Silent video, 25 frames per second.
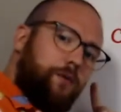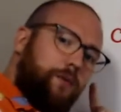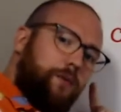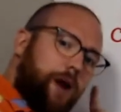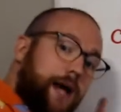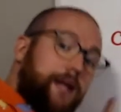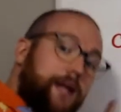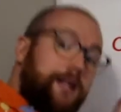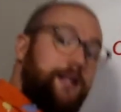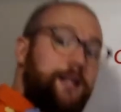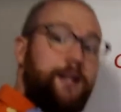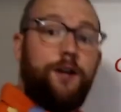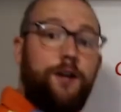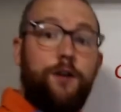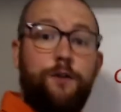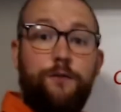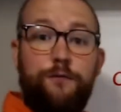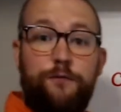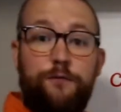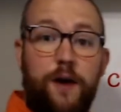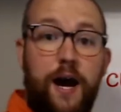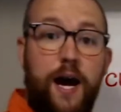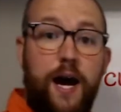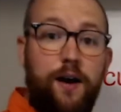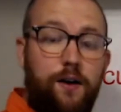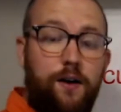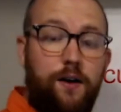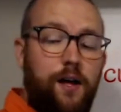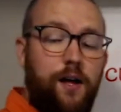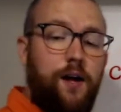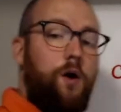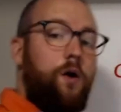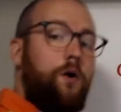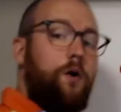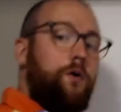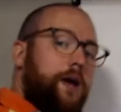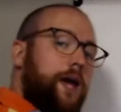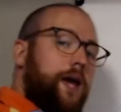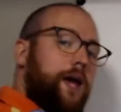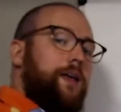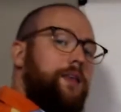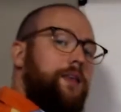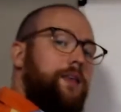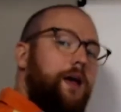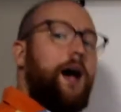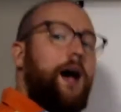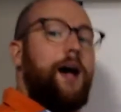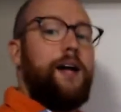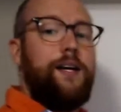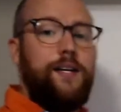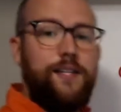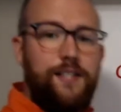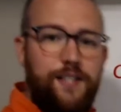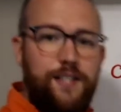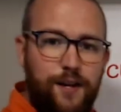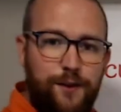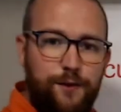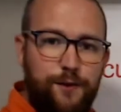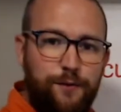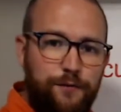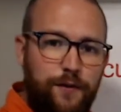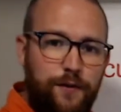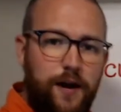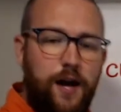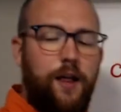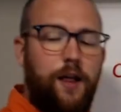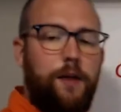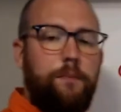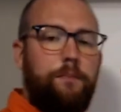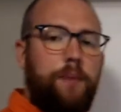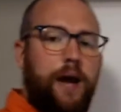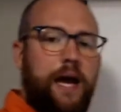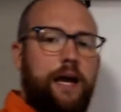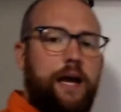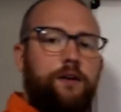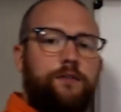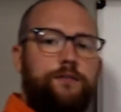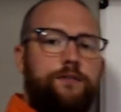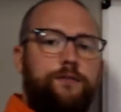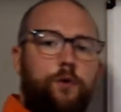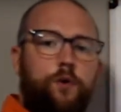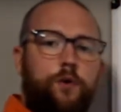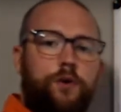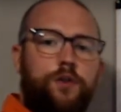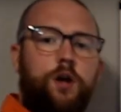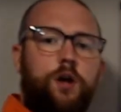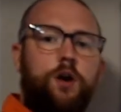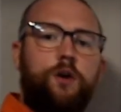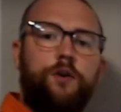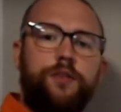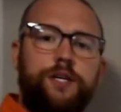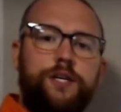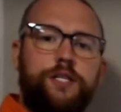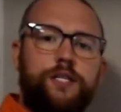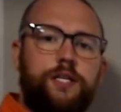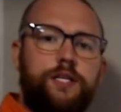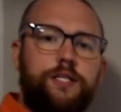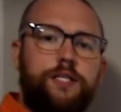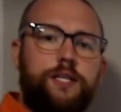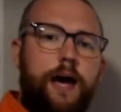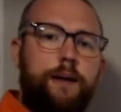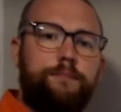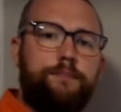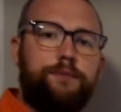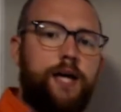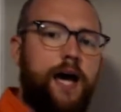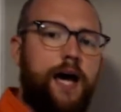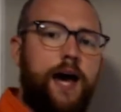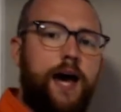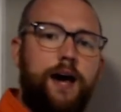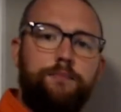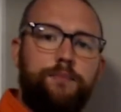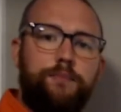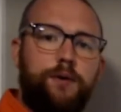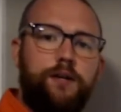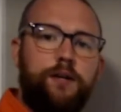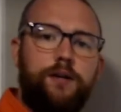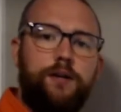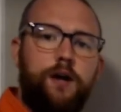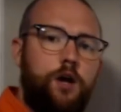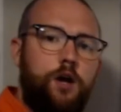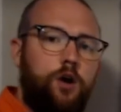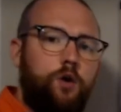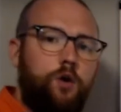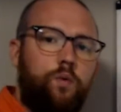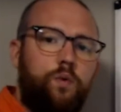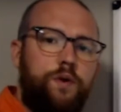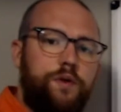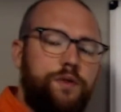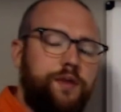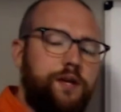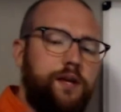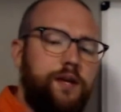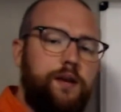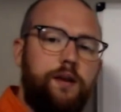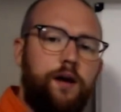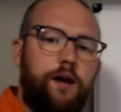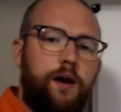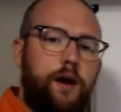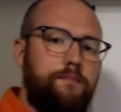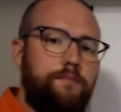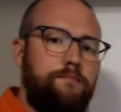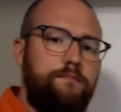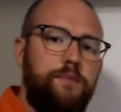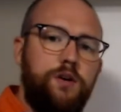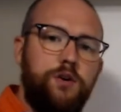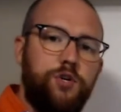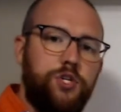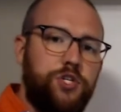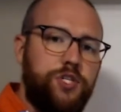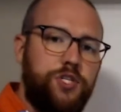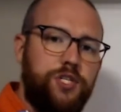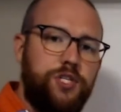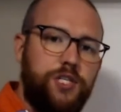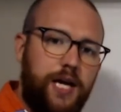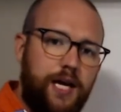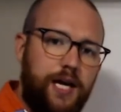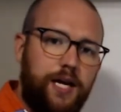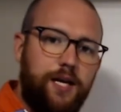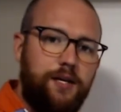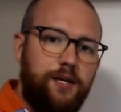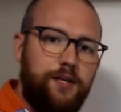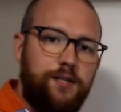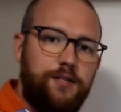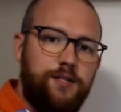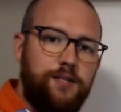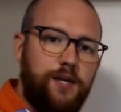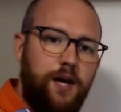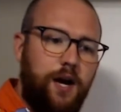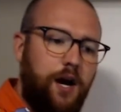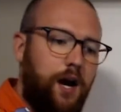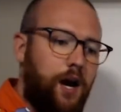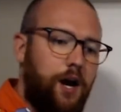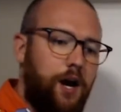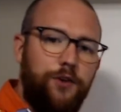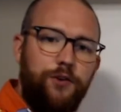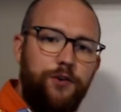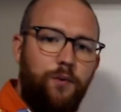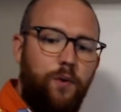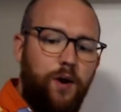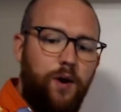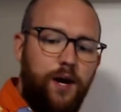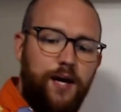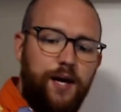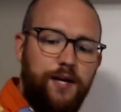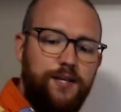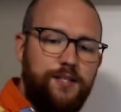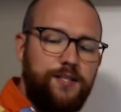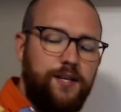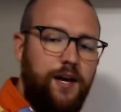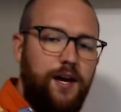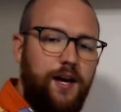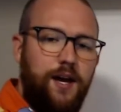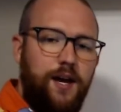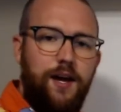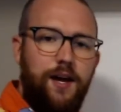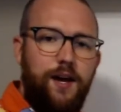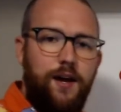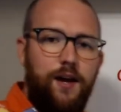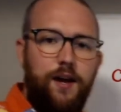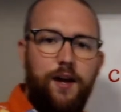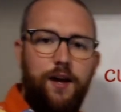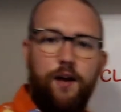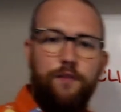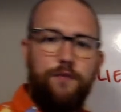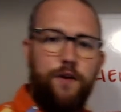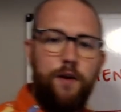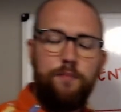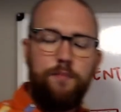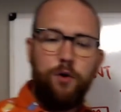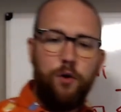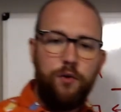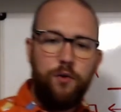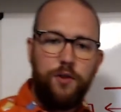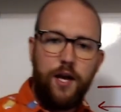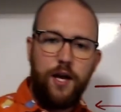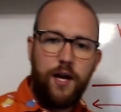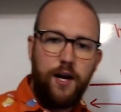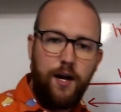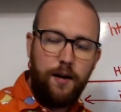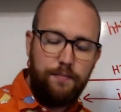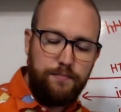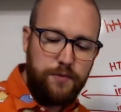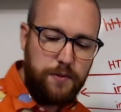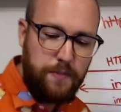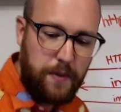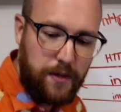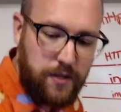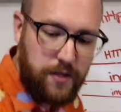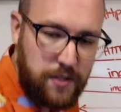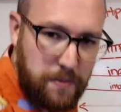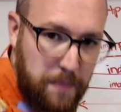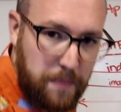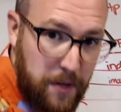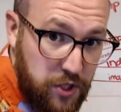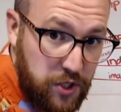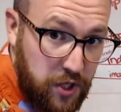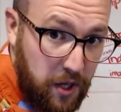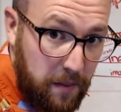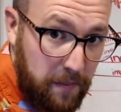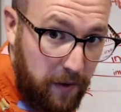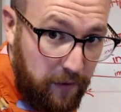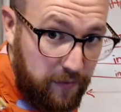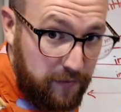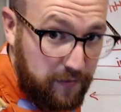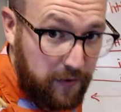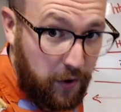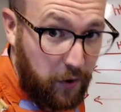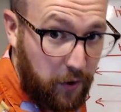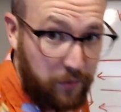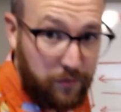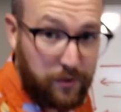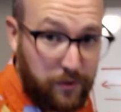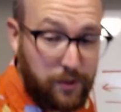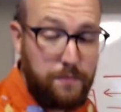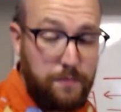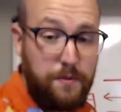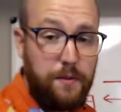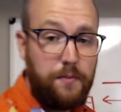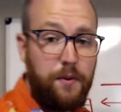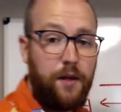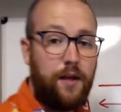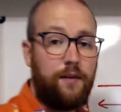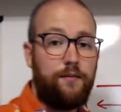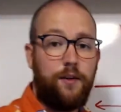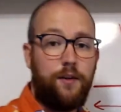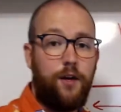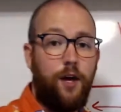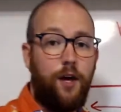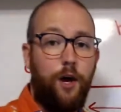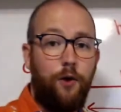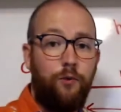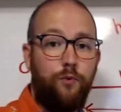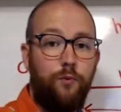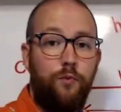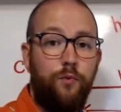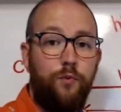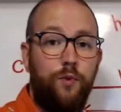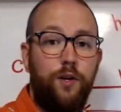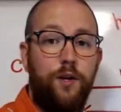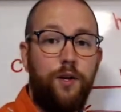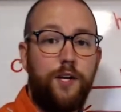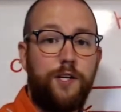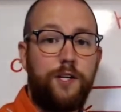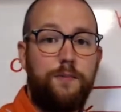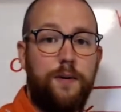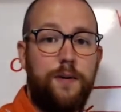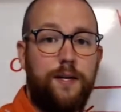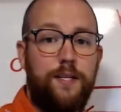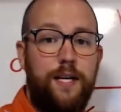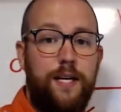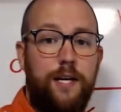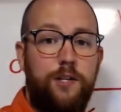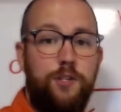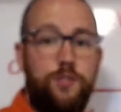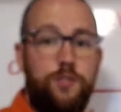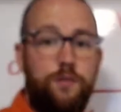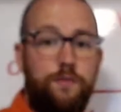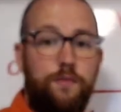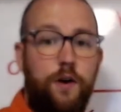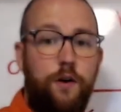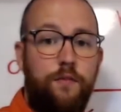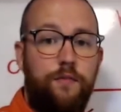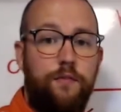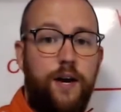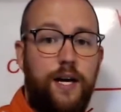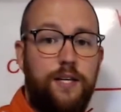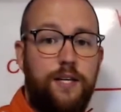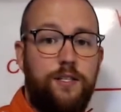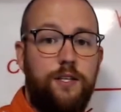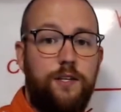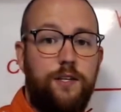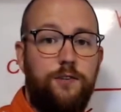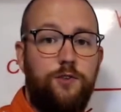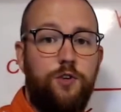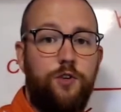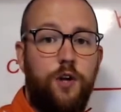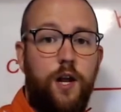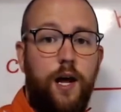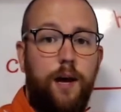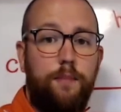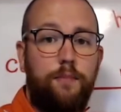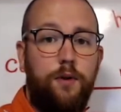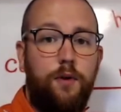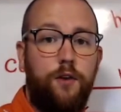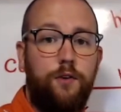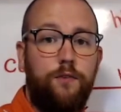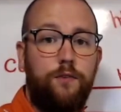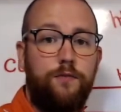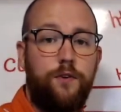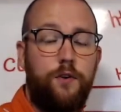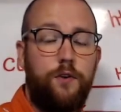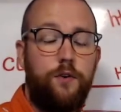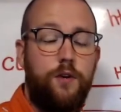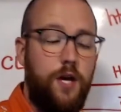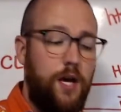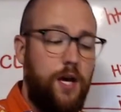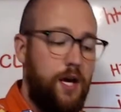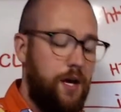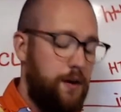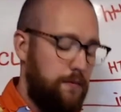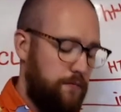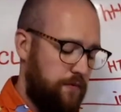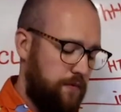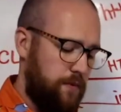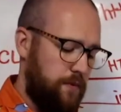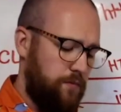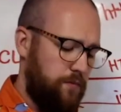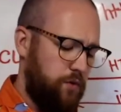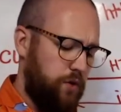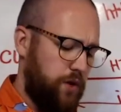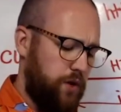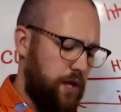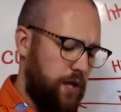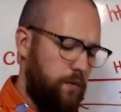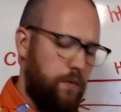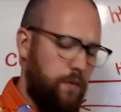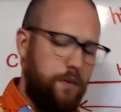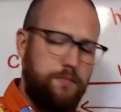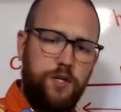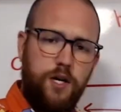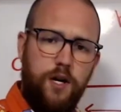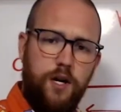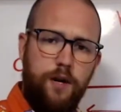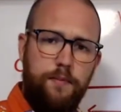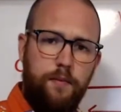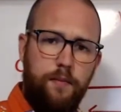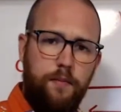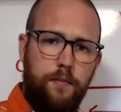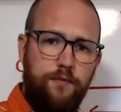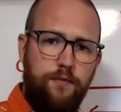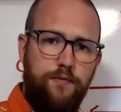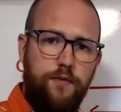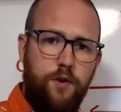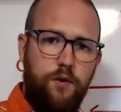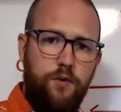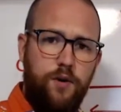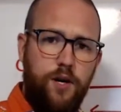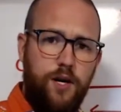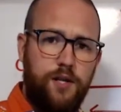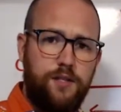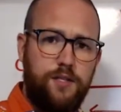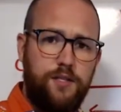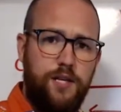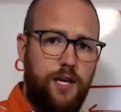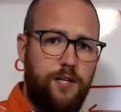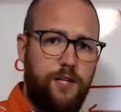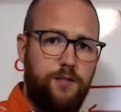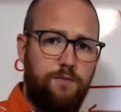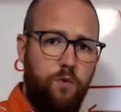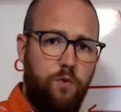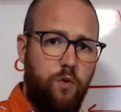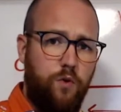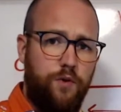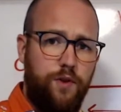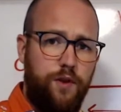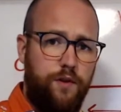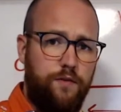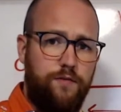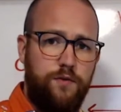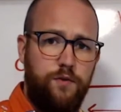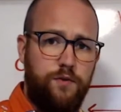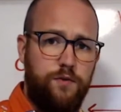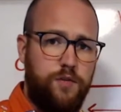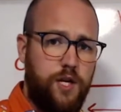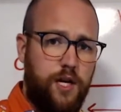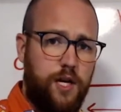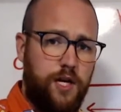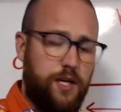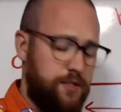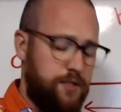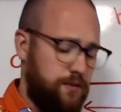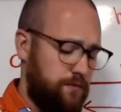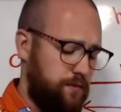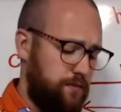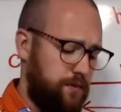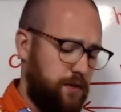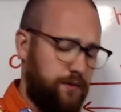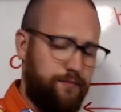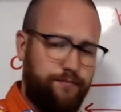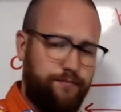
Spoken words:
I need another file. Okay, I need another file, and back and forth. And all these things happen within a mere seconds. Otherwise, if I'm loading that up, especially on my phone, because people have like unreal expectations of how fast things should happen on their phone. If I'm loading that website up on my phone and it takes more than a few seconds, I'm going to be